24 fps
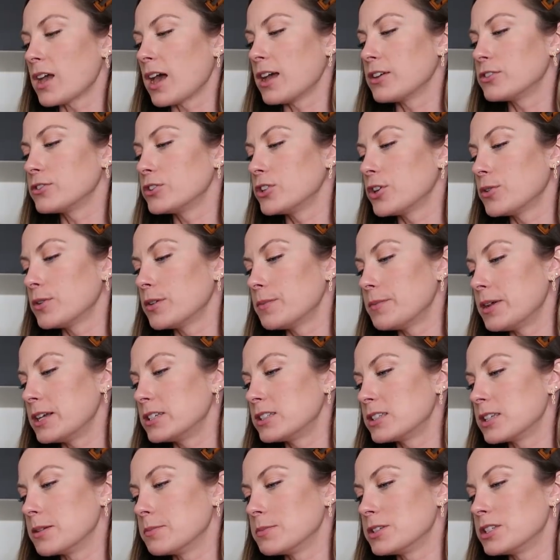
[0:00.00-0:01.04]
I don't know what
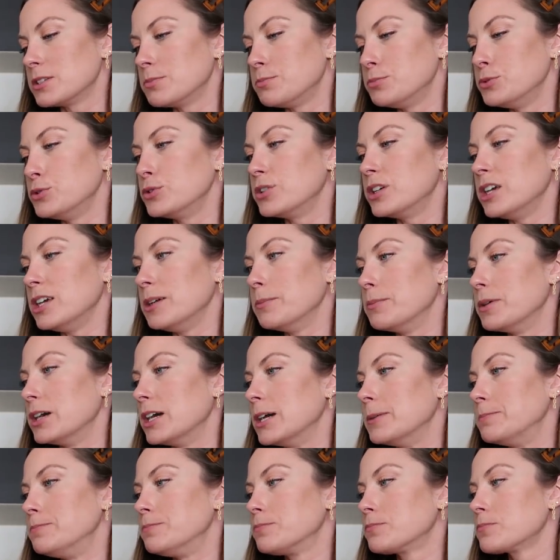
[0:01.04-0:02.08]
makes them spooky,
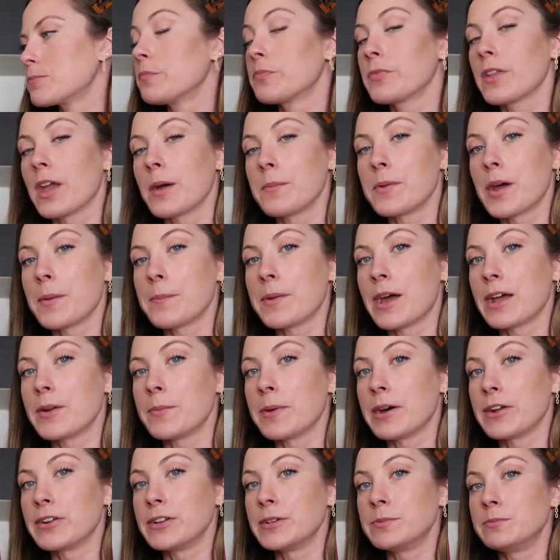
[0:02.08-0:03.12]
but I'm not mad
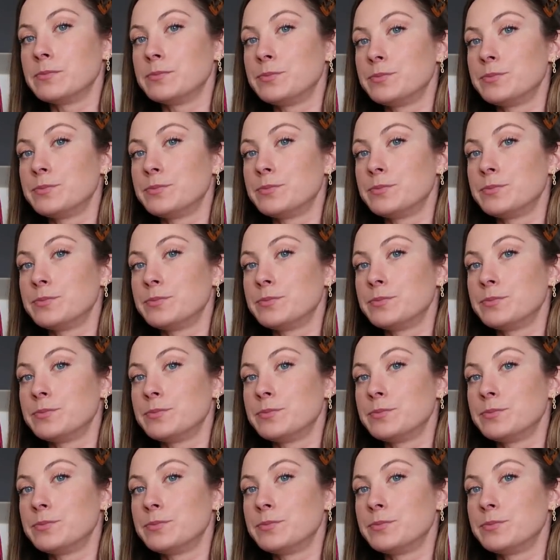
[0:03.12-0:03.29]
about it.